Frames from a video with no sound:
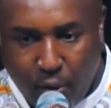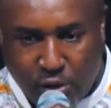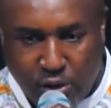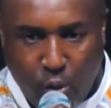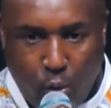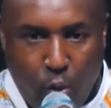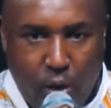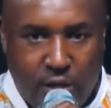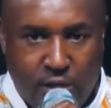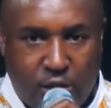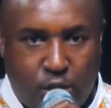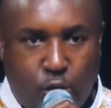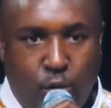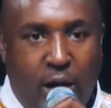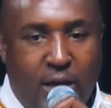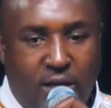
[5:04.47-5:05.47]
the word is
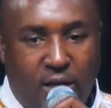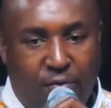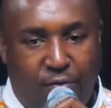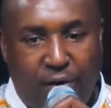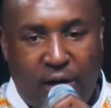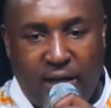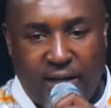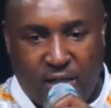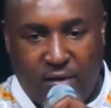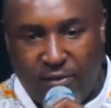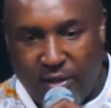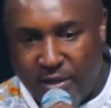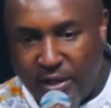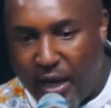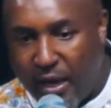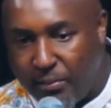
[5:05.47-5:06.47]
tried in fire 7
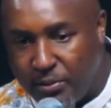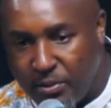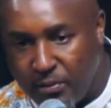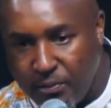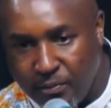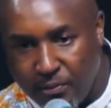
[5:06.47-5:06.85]
times.